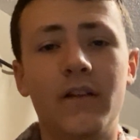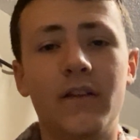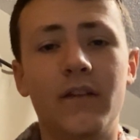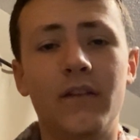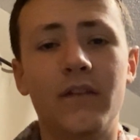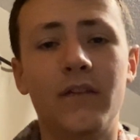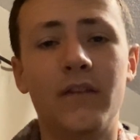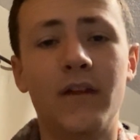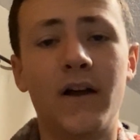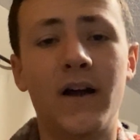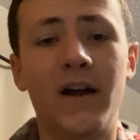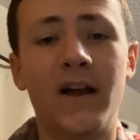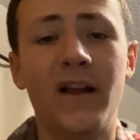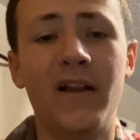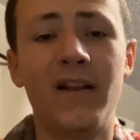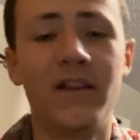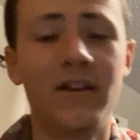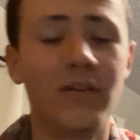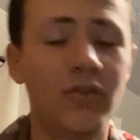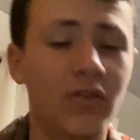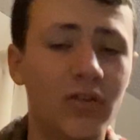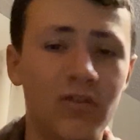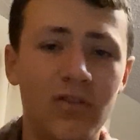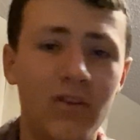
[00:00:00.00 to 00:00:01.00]
that it
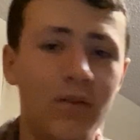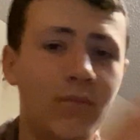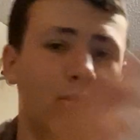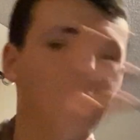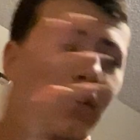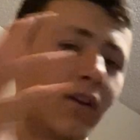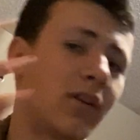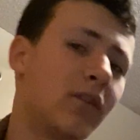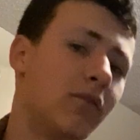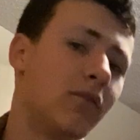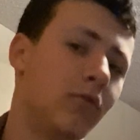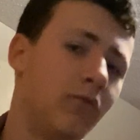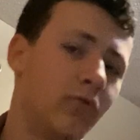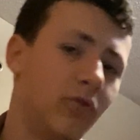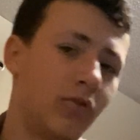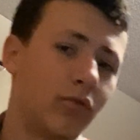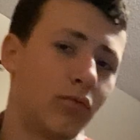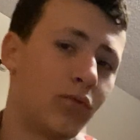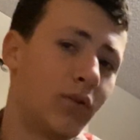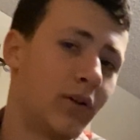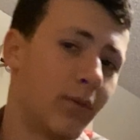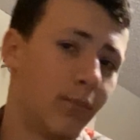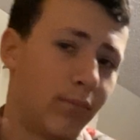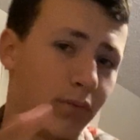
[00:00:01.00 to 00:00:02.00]
just seems like you just
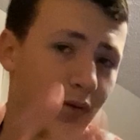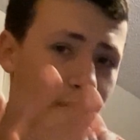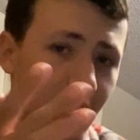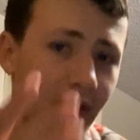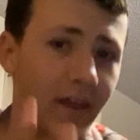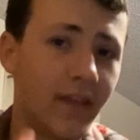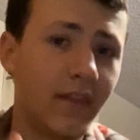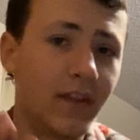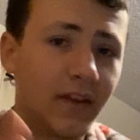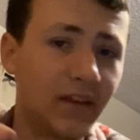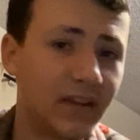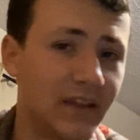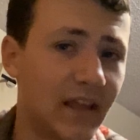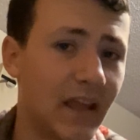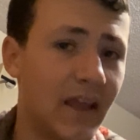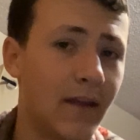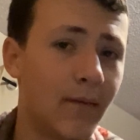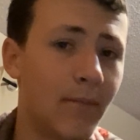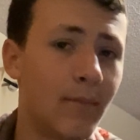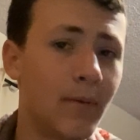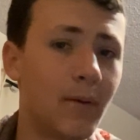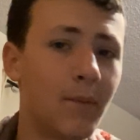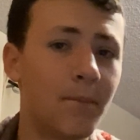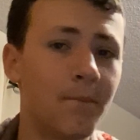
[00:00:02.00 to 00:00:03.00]
want to play the
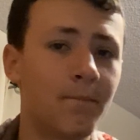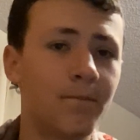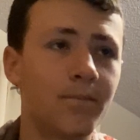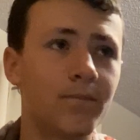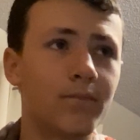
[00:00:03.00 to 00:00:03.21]
game